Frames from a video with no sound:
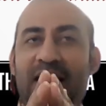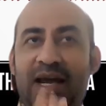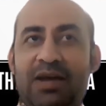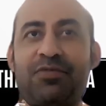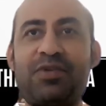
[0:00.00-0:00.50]

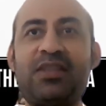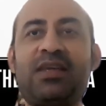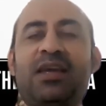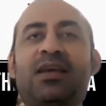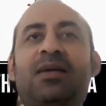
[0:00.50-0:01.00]

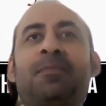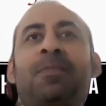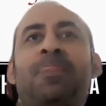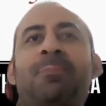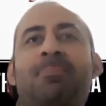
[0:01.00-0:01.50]
everything
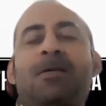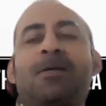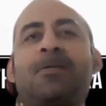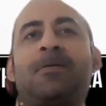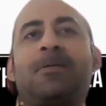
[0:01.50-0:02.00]

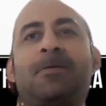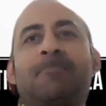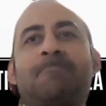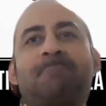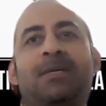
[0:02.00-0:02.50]

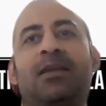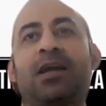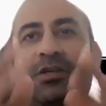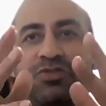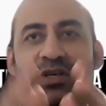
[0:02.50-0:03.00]
in a
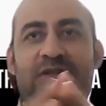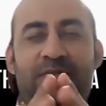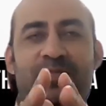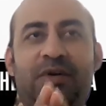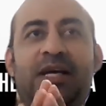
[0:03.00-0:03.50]
nutshell,
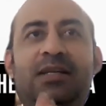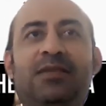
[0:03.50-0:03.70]
right?